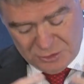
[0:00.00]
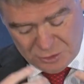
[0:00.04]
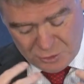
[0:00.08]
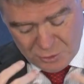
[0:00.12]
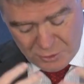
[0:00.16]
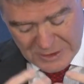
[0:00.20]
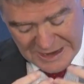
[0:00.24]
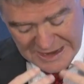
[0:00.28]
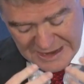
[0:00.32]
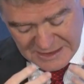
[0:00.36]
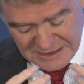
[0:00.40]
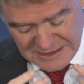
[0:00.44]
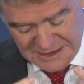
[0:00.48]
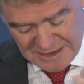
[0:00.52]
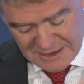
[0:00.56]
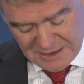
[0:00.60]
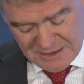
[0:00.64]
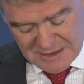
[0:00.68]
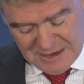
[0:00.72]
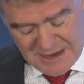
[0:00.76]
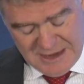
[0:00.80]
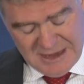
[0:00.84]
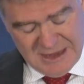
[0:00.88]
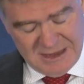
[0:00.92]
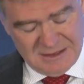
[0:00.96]
together,
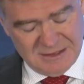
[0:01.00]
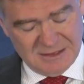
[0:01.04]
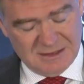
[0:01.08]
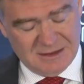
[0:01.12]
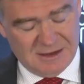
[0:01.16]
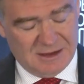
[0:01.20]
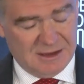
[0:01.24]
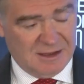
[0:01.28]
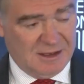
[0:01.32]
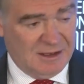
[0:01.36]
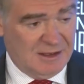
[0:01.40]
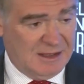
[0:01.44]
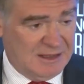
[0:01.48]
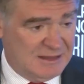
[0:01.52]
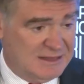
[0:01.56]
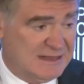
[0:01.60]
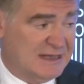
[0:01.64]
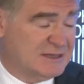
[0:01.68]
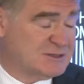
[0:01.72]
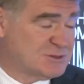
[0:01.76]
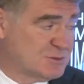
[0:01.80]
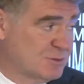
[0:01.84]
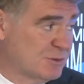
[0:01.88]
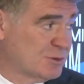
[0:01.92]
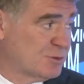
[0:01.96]
and
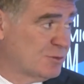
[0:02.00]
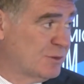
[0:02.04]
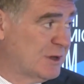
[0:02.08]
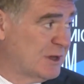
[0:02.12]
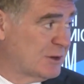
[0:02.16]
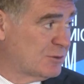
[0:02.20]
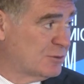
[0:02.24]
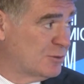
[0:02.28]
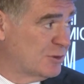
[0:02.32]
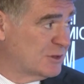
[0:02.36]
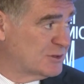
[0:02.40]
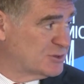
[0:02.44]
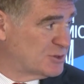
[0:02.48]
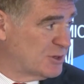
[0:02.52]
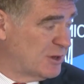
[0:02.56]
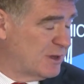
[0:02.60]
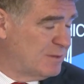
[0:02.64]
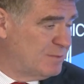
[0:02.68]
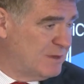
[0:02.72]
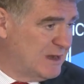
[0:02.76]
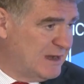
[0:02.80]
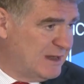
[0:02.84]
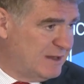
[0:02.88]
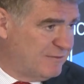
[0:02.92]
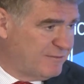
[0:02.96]
that's what we are doing. So I
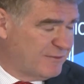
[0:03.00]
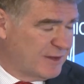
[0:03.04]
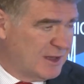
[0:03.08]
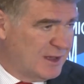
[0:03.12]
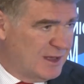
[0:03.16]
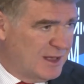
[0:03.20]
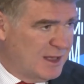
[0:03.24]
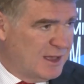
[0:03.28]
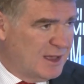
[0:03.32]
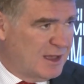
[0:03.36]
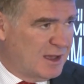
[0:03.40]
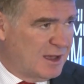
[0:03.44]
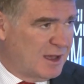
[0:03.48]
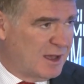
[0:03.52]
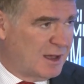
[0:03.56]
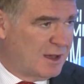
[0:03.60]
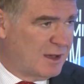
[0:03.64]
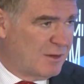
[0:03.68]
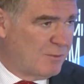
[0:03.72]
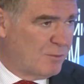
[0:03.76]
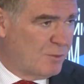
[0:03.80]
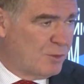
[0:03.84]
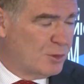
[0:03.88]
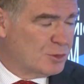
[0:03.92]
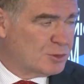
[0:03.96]
believe
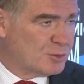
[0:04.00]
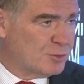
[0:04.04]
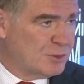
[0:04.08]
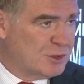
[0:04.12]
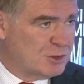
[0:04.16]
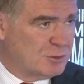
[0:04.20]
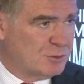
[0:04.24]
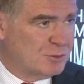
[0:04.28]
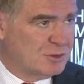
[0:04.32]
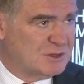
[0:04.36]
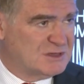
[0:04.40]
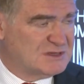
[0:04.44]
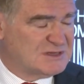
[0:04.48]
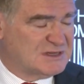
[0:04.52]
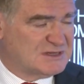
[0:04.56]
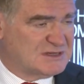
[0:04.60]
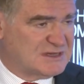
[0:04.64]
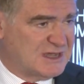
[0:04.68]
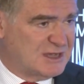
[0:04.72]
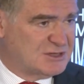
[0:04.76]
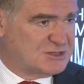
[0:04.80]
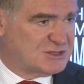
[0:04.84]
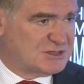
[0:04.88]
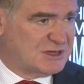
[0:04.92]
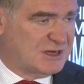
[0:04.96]
what we do is
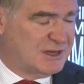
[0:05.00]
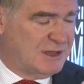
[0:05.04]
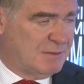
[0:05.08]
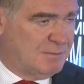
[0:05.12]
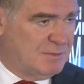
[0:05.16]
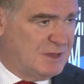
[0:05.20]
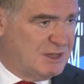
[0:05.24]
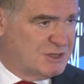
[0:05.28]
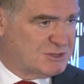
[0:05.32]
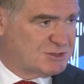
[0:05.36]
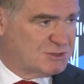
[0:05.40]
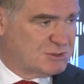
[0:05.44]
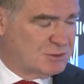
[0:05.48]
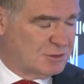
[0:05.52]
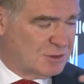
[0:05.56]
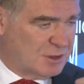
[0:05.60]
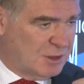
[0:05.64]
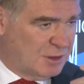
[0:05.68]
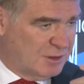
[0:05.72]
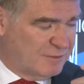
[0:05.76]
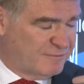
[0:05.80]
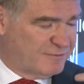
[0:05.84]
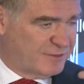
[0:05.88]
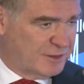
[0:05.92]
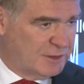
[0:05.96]
essentially a mixture
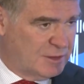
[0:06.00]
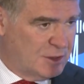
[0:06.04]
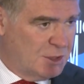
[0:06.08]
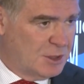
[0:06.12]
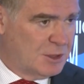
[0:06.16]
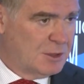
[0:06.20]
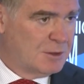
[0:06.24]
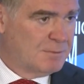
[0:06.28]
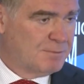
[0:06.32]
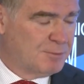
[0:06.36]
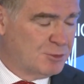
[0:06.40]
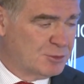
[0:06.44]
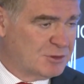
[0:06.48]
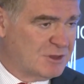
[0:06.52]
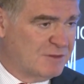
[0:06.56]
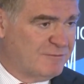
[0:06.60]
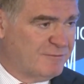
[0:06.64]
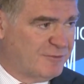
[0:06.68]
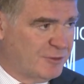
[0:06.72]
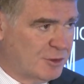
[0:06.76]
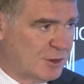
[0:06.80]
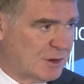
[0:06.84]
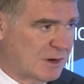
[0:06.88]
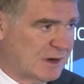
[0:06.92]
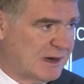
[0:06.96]
of putting
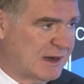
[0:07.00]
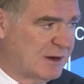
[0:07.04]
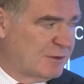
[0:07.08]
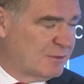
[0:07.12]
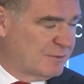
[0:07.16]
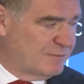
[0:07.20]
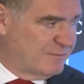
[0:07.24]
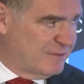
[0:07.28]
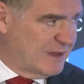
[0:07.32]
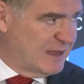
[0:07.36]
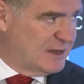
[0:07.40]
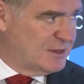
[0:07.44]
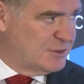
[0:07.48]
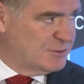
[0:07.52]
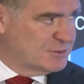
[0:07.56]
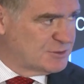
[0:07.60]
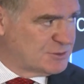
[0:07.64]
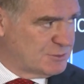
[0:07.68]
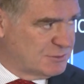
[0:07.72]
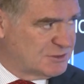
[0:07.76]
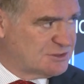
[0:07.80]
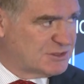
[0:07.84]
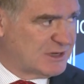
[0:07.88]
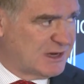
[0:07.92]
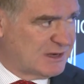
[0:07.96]
forward our
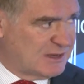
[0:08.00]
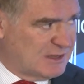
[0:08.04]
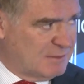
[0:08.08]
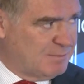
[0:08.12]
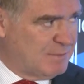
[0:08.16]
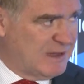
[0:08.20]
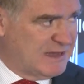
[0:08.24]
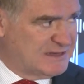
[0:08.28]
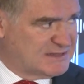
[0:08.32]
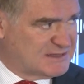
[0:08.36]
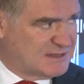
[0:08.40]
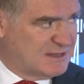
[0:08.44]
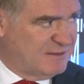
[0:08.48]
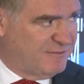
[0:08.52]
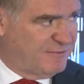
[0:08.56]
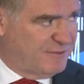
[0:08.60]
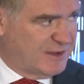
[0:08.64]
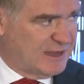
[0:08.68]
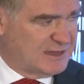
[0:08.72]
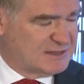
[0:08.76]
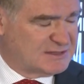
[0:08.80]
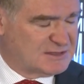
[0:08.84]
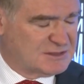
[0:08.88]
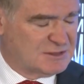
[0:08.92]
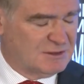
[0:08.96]
values, which are the best
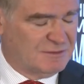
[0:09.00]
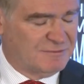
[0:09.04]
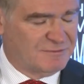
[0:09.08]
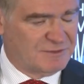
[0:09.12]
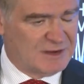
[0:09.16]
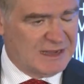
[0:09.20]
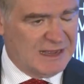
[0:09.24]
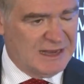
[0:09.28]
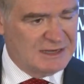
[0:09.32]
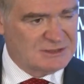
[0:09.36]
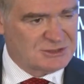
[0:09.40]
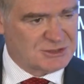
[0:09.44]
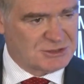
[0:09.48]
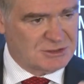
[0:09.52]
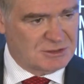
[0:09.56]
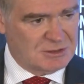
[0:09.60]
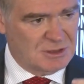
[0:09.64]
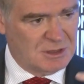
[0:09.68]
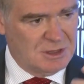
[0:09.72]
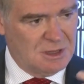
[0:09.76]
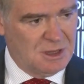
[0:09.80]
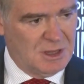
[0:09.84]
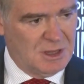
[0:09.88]
defense of culture,